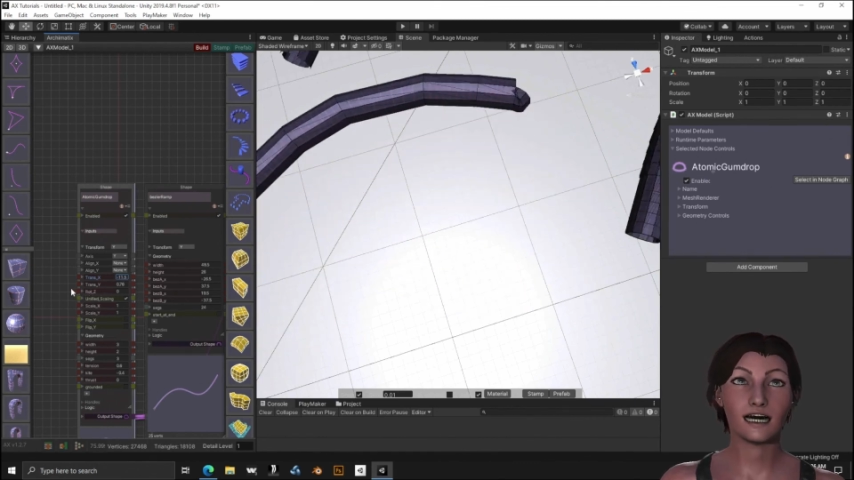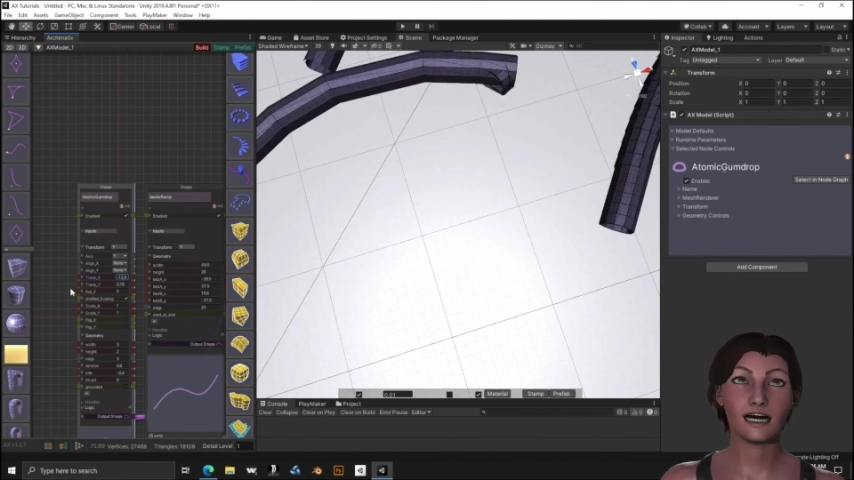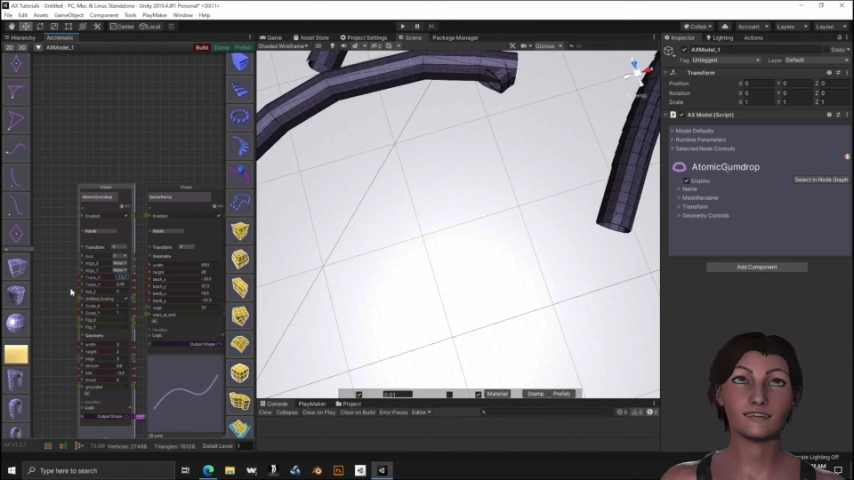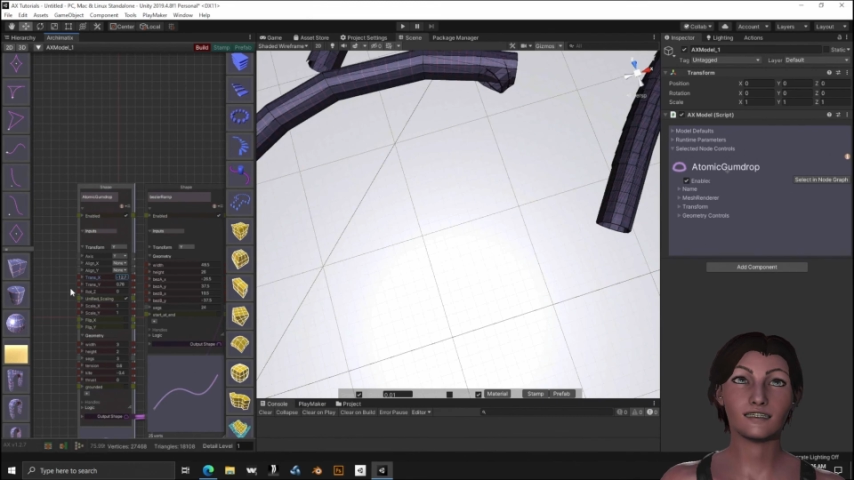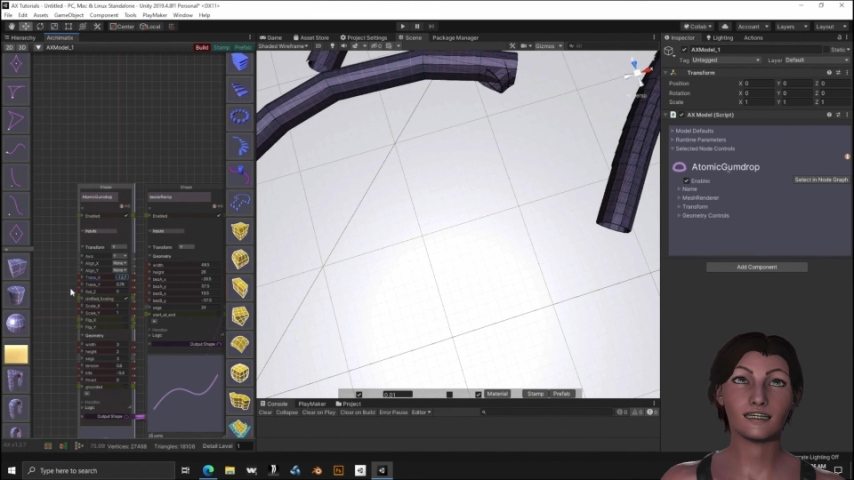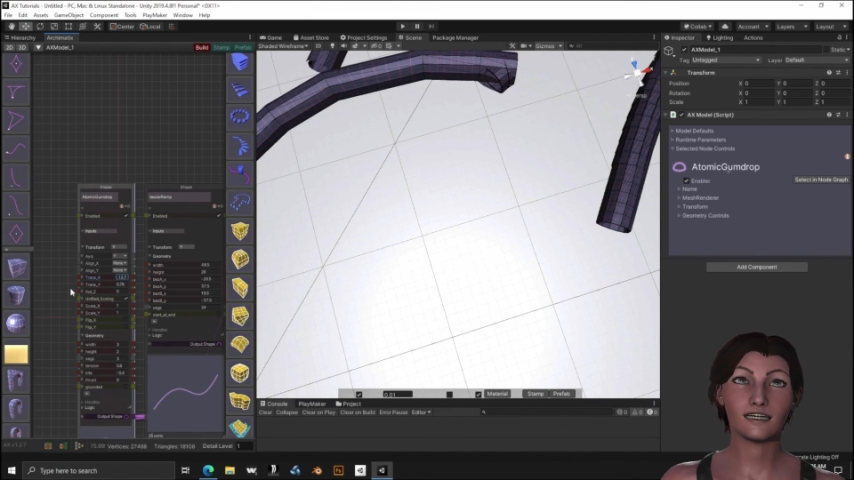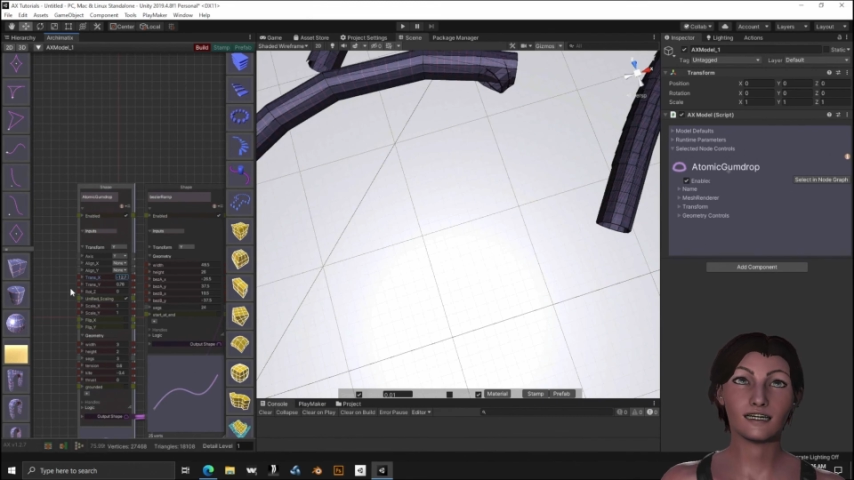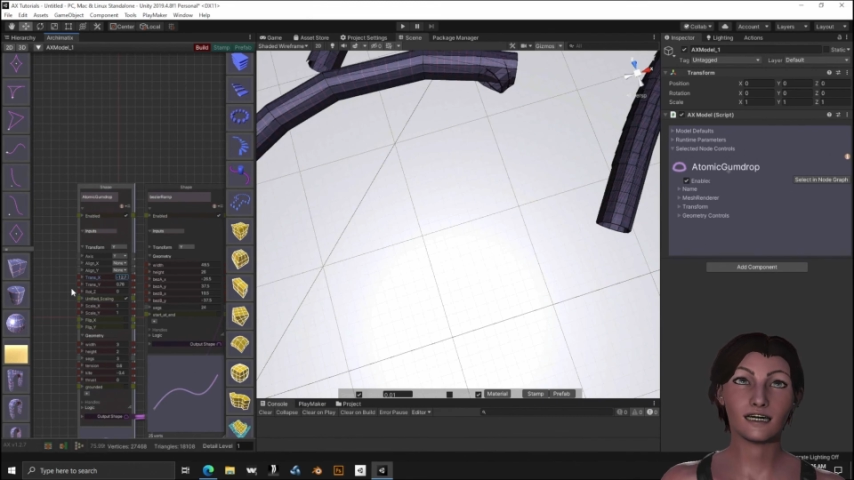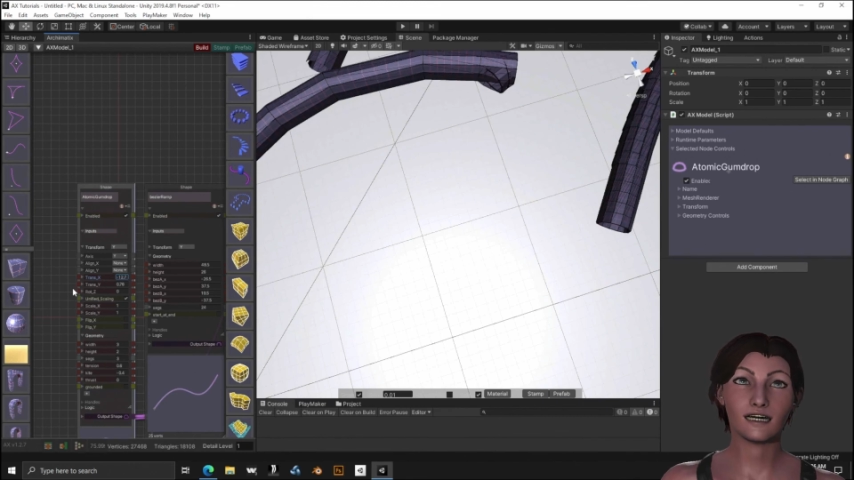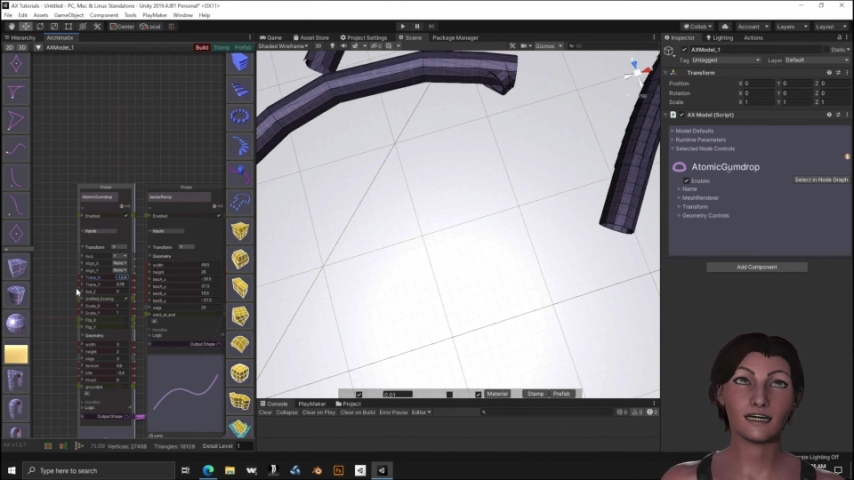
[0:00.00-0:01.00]
As it
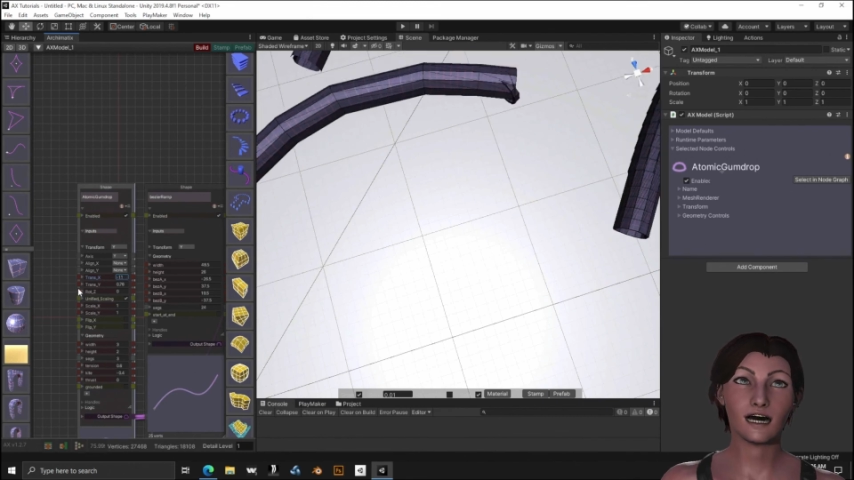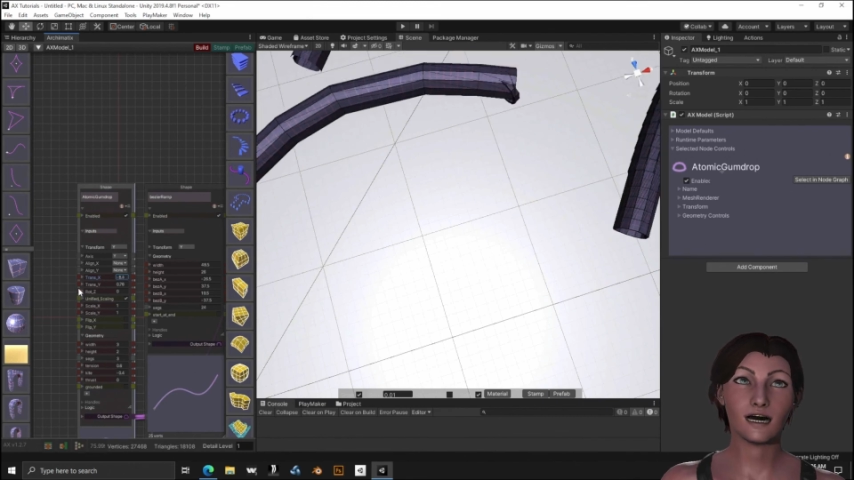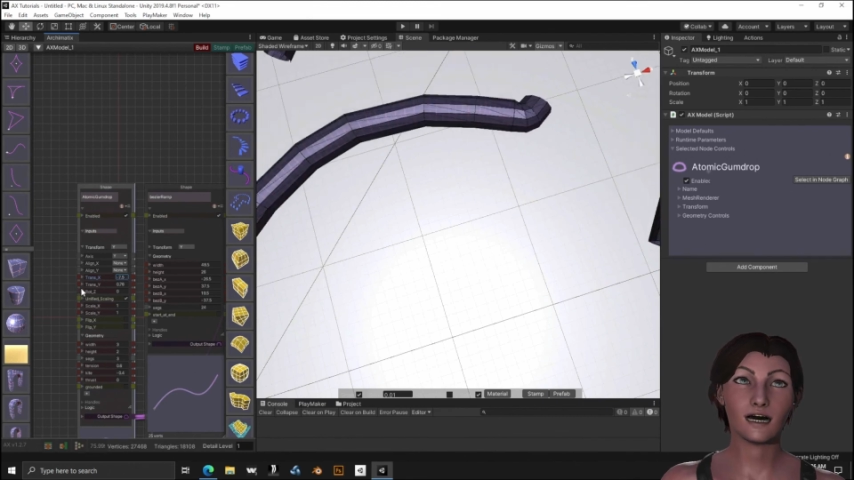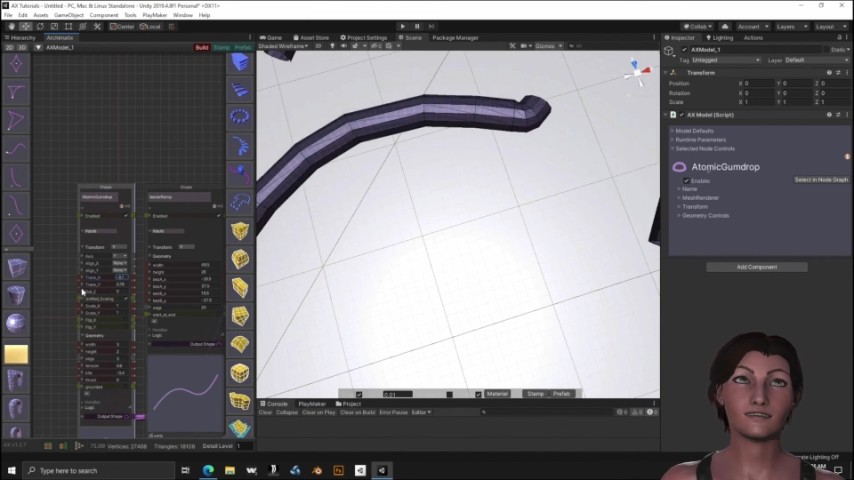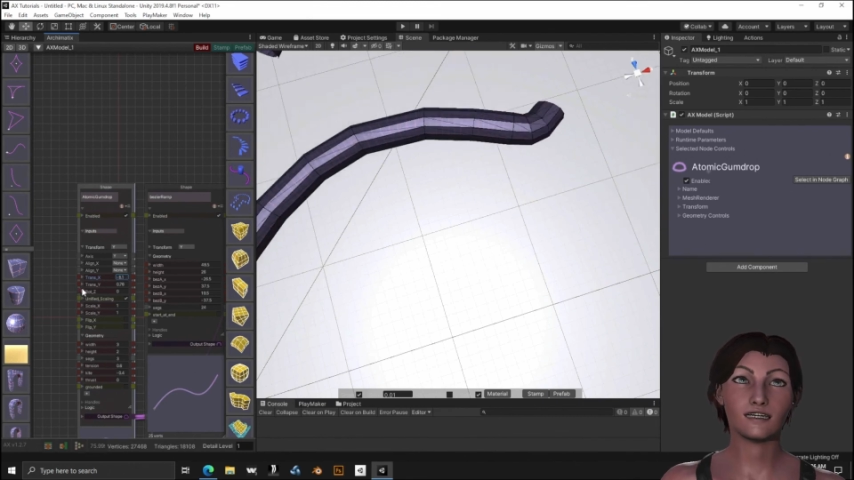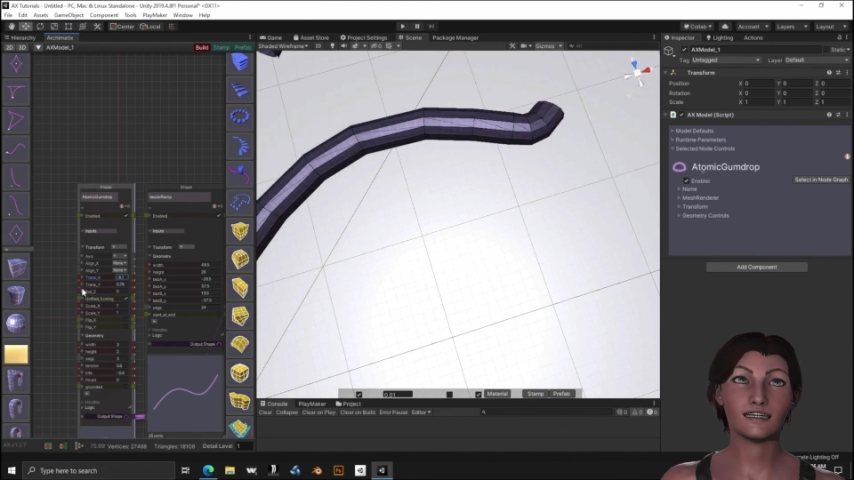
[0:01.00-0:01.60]
is